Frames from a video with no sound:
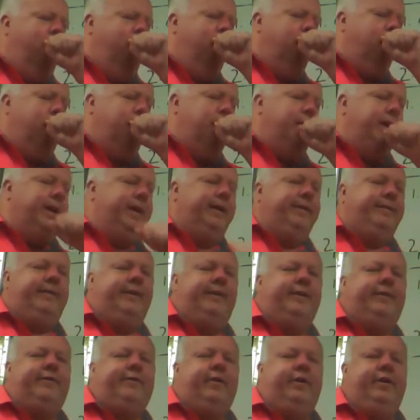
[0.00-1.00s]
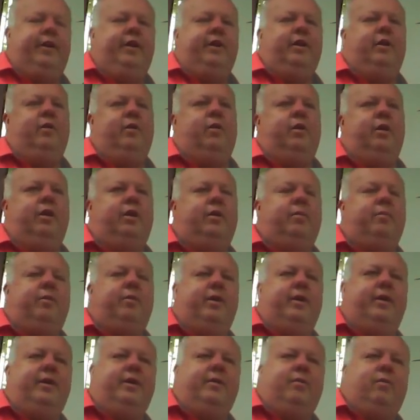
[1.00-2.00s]
easiest for you. Or you can put
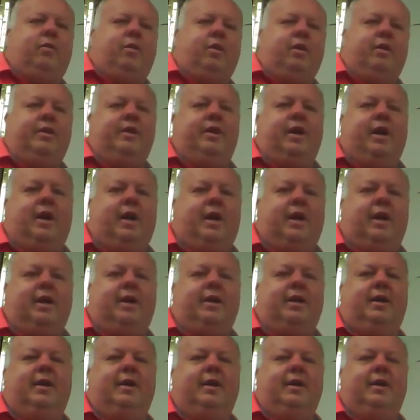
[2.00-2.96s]
it in Word doc.